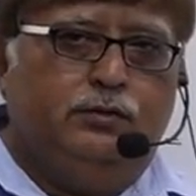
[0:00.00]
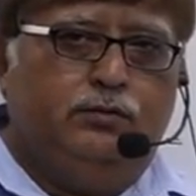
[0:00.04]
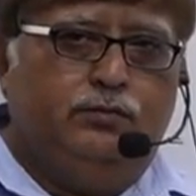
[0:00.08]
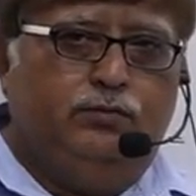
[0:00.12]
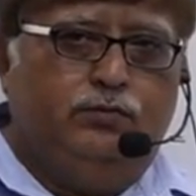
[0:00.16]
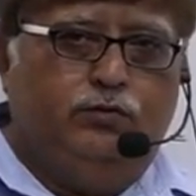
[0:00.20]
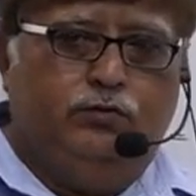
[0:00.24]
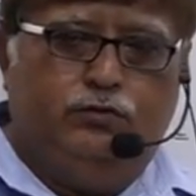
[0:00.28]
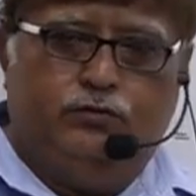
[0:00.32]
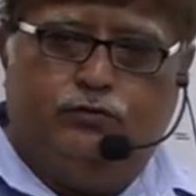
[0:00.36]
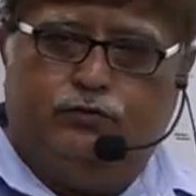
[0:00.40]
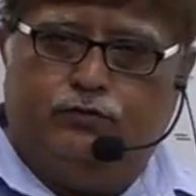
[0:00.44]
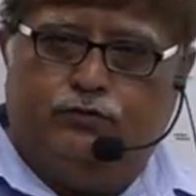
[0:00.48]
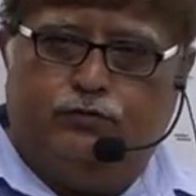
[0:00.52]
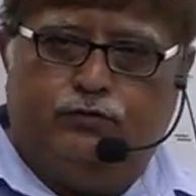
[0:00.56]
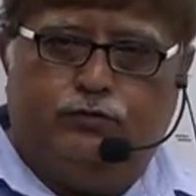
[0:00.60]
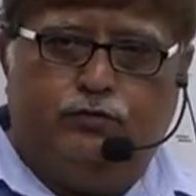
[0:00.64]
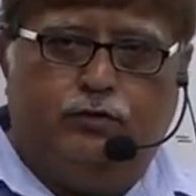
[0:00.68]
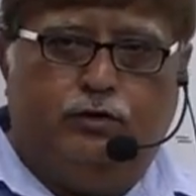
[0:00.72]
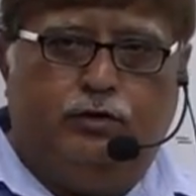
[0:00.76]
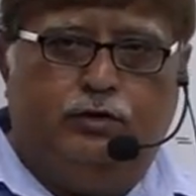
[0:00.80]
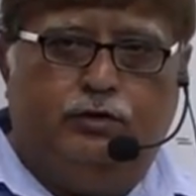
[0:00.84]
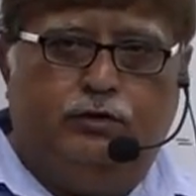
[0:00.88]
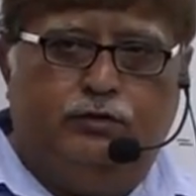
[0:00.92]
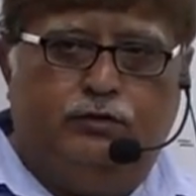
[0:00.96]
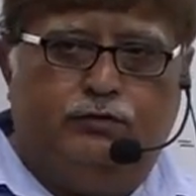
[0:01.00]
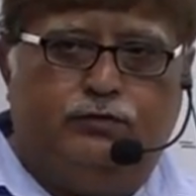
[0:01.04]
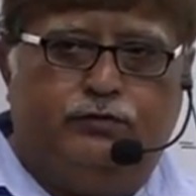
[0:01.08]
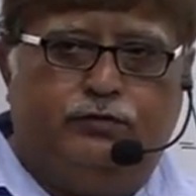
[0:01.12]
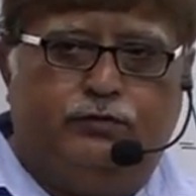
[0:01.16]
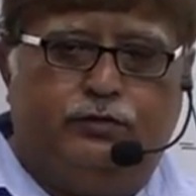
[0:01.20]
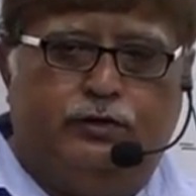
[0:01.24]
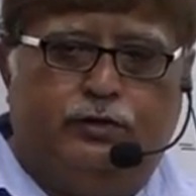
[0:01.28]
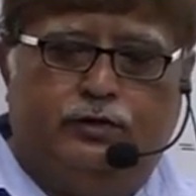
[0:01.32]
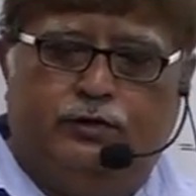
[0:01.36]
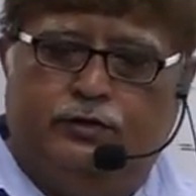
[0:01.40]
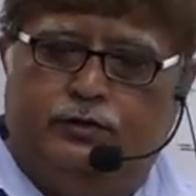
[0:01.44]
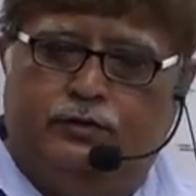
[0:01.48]
whose
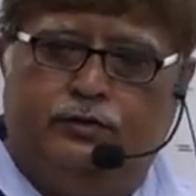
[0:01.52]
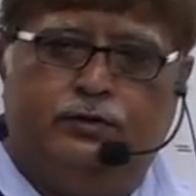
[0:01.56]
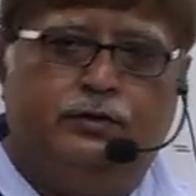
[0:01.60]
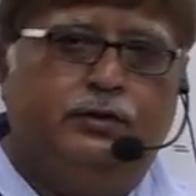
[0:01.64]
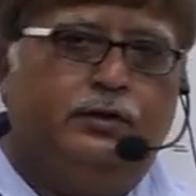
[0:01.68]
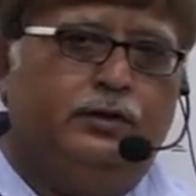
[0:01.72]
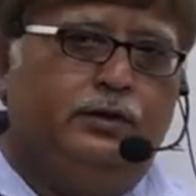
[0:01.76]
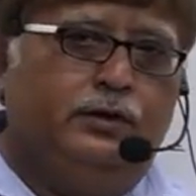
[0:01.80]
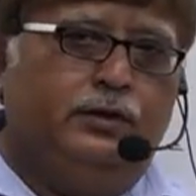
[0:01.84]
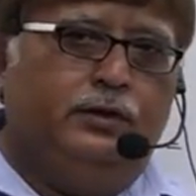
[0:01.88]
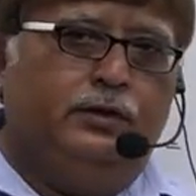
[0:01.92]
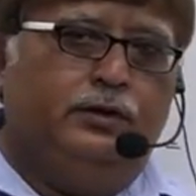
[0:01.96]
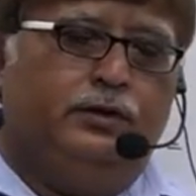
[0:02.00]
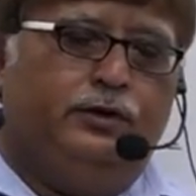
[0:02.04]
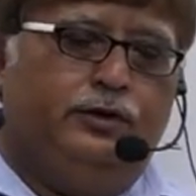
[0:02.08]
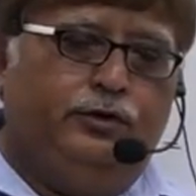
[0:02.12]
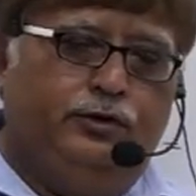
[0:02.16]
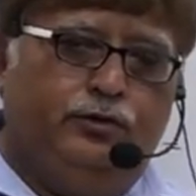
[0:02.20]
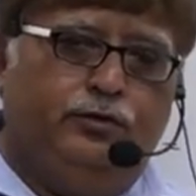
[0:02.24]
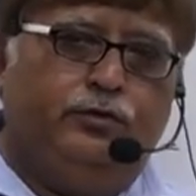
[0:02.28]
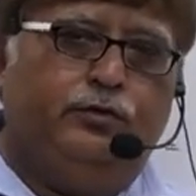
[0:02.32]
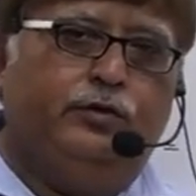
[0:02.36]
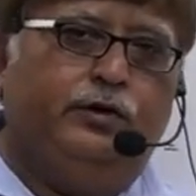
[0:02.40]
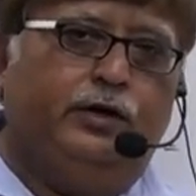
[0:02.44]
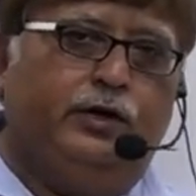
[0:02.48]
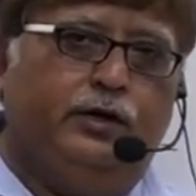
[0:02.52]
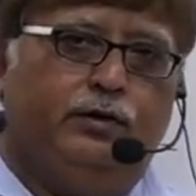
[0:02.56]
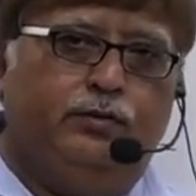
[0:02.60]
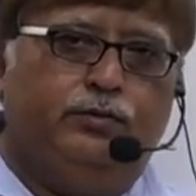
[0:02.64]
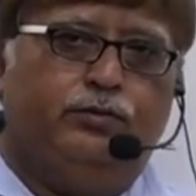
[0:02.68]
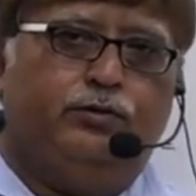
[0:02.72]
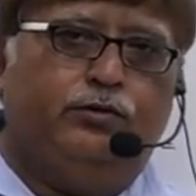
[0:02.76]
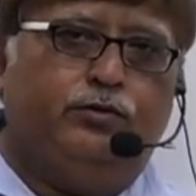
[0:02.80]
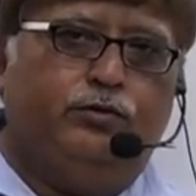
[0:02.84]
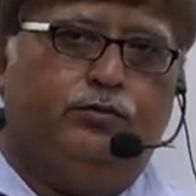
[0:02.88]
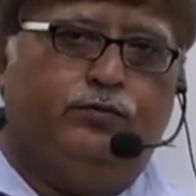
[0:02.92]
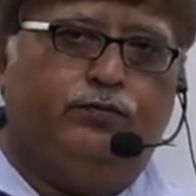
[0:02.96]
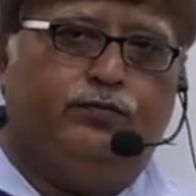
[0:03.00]
solution you
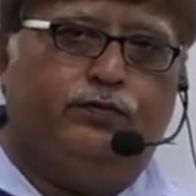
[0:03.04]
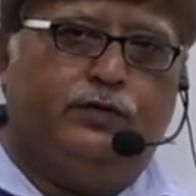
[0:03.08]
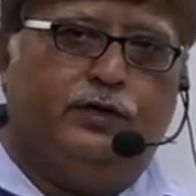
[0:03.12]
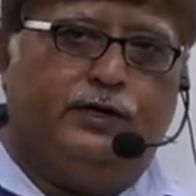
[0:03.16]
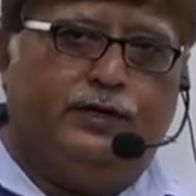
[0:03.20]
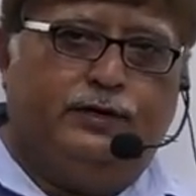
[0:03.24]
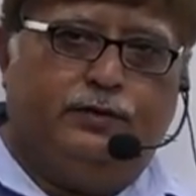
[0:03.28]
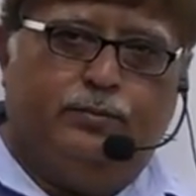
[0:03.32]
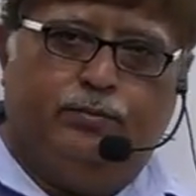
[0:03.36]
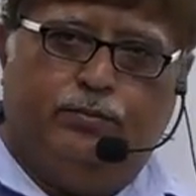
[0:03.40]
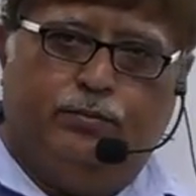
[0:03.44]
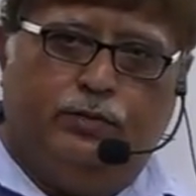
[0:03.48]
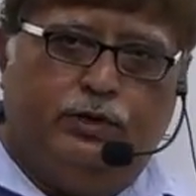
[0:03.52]
have to find.